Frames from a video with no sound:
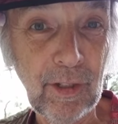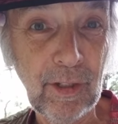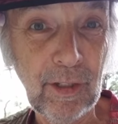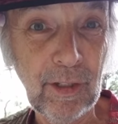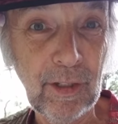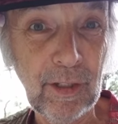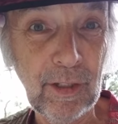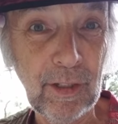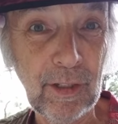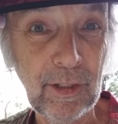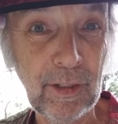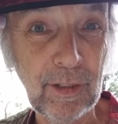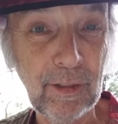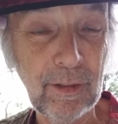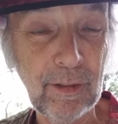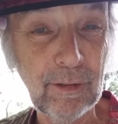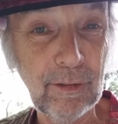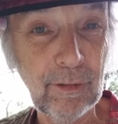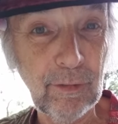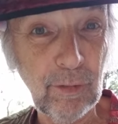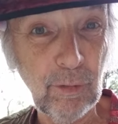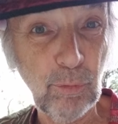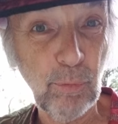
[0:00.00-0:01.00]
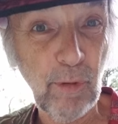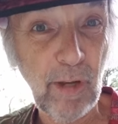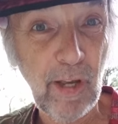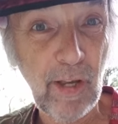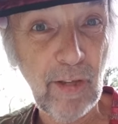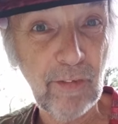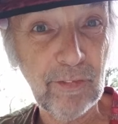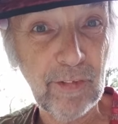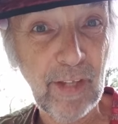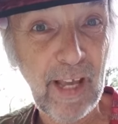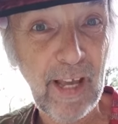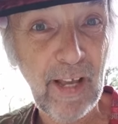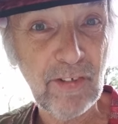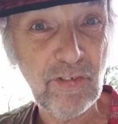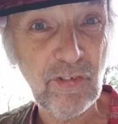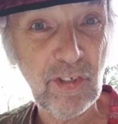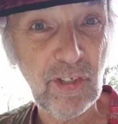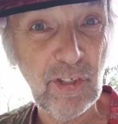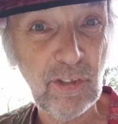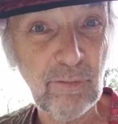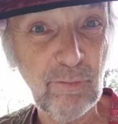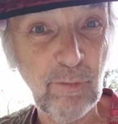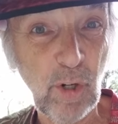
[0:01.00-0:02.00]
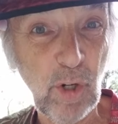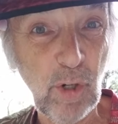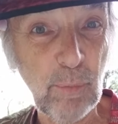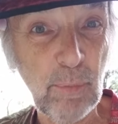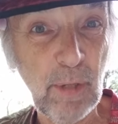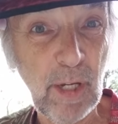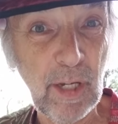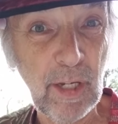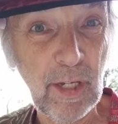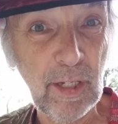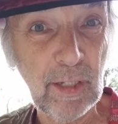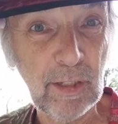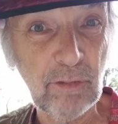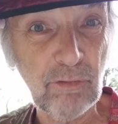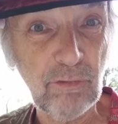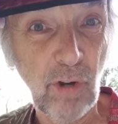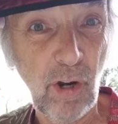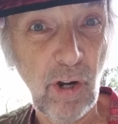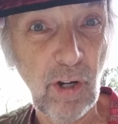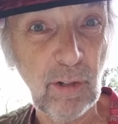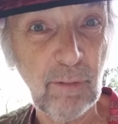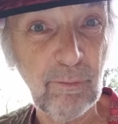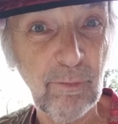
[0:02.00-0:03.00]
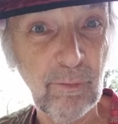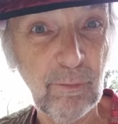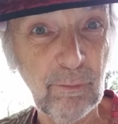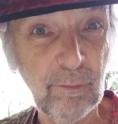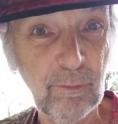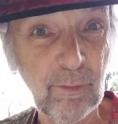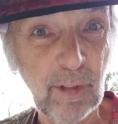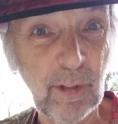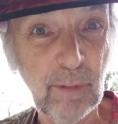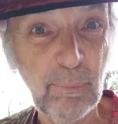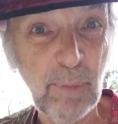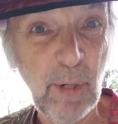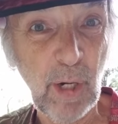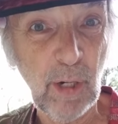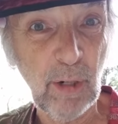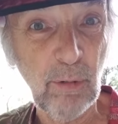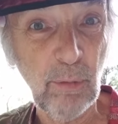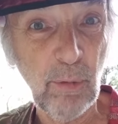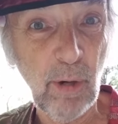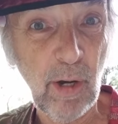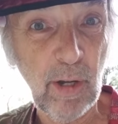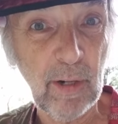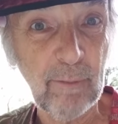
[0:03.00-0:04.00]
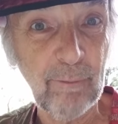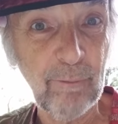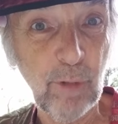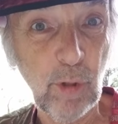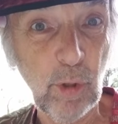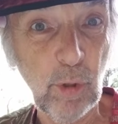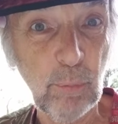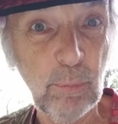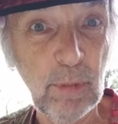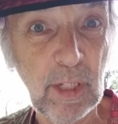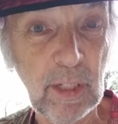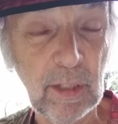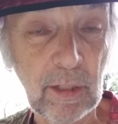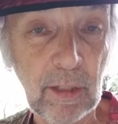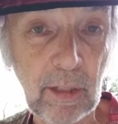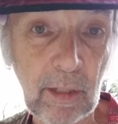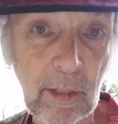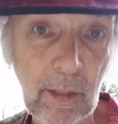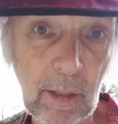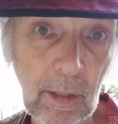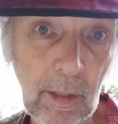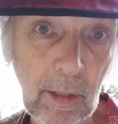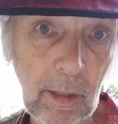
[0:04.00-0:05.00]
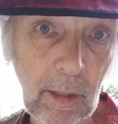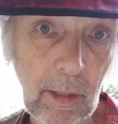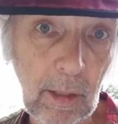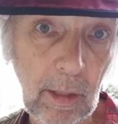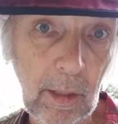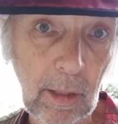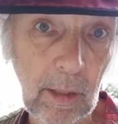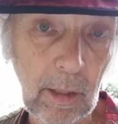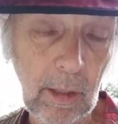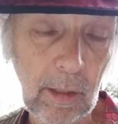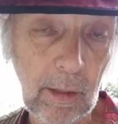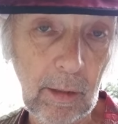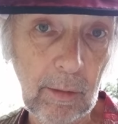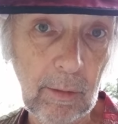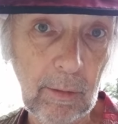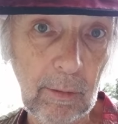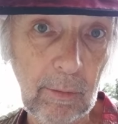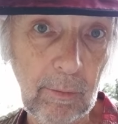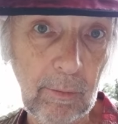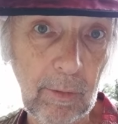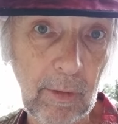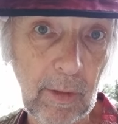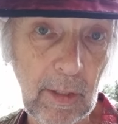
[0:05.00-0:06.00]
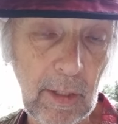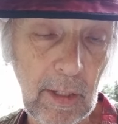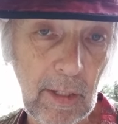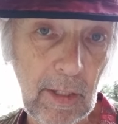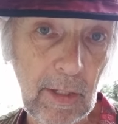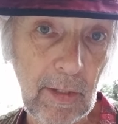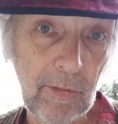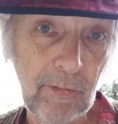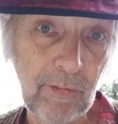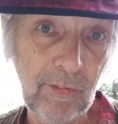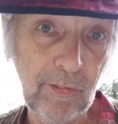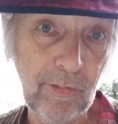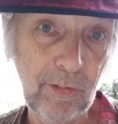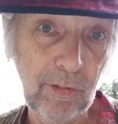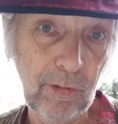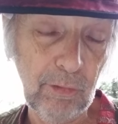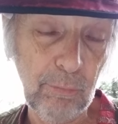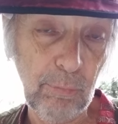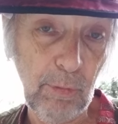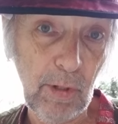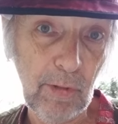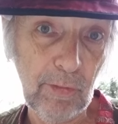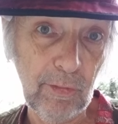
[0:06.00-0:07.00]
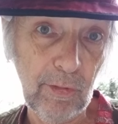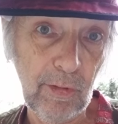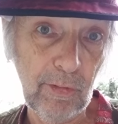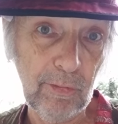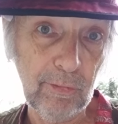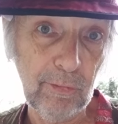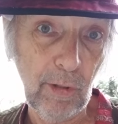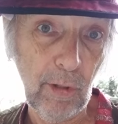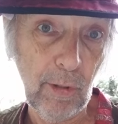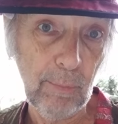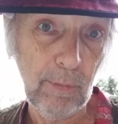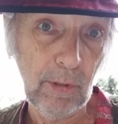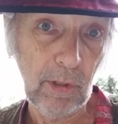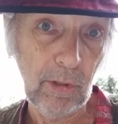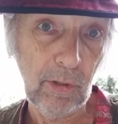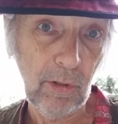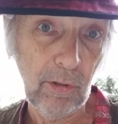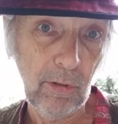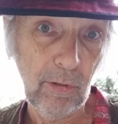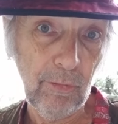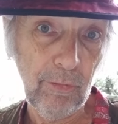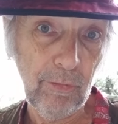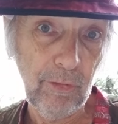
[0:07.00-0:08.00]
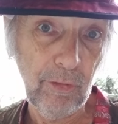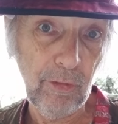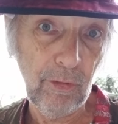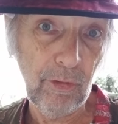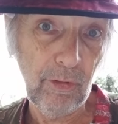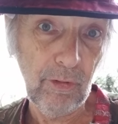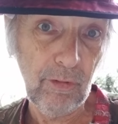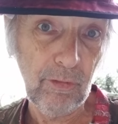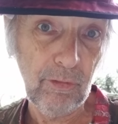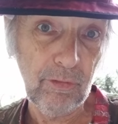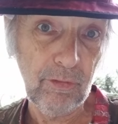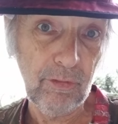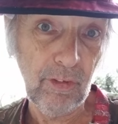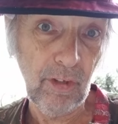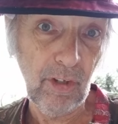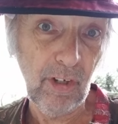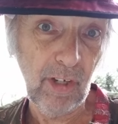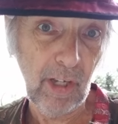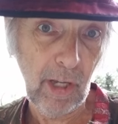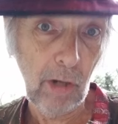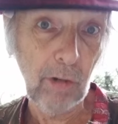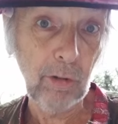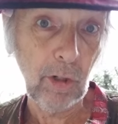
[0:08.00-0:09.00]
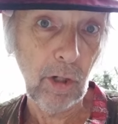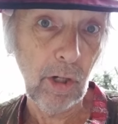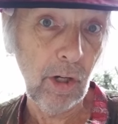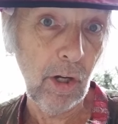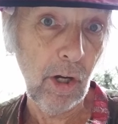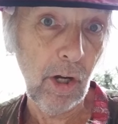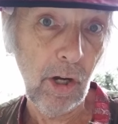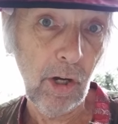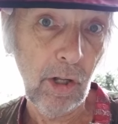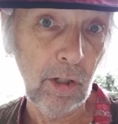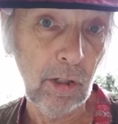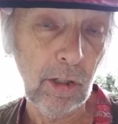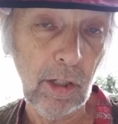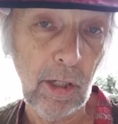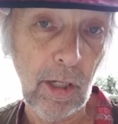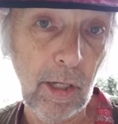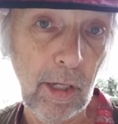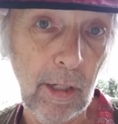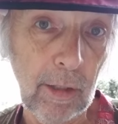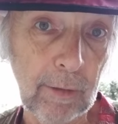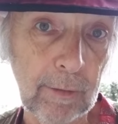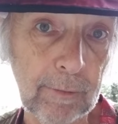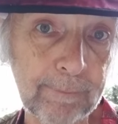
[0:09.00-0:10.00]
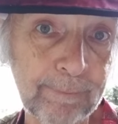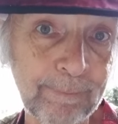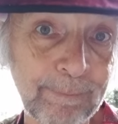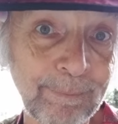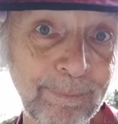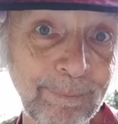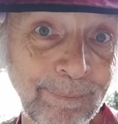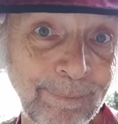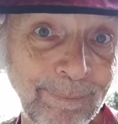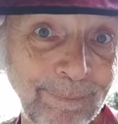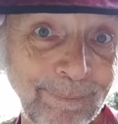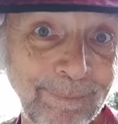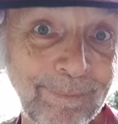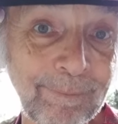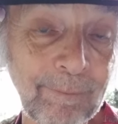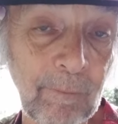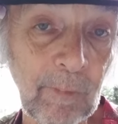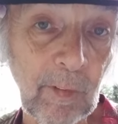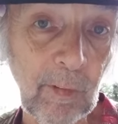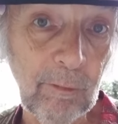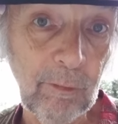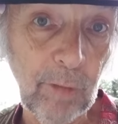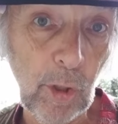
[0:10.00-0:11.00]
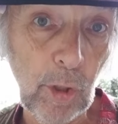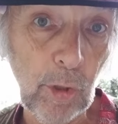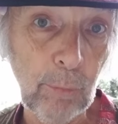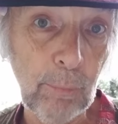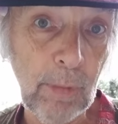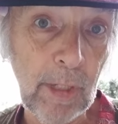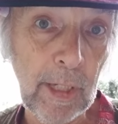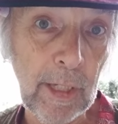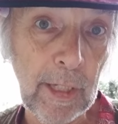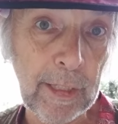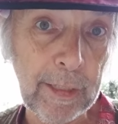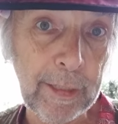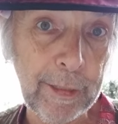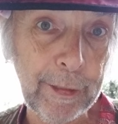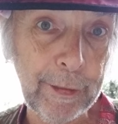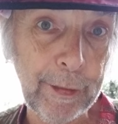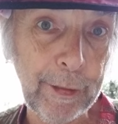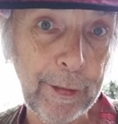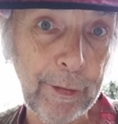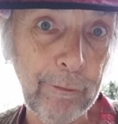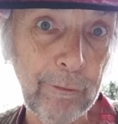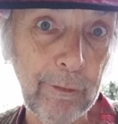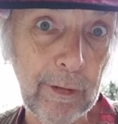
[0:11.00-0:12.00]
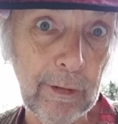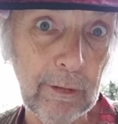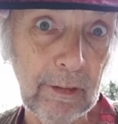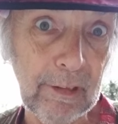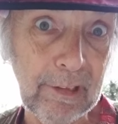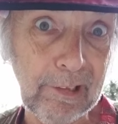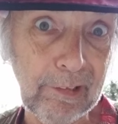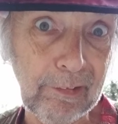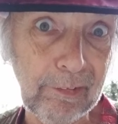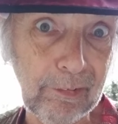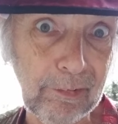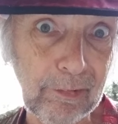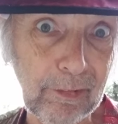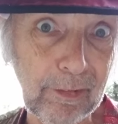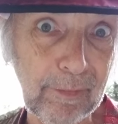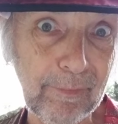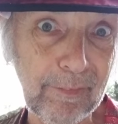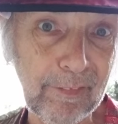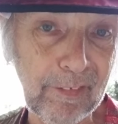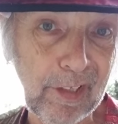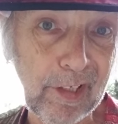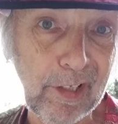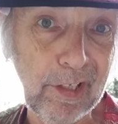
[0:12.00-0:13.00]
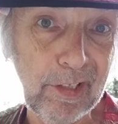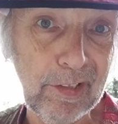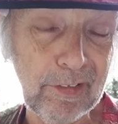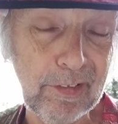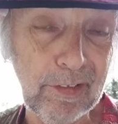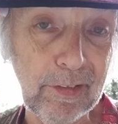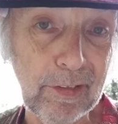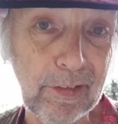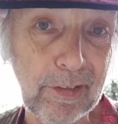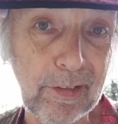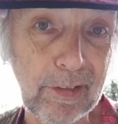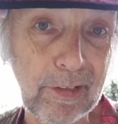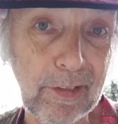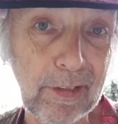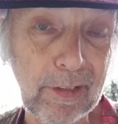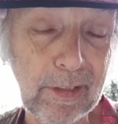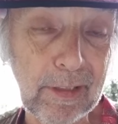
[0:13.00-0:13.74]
The West, hashish phobic, drug, marijuana phobic. The East, especially Islamic cultures, alcohol phobic, you know, the elixir of Satan.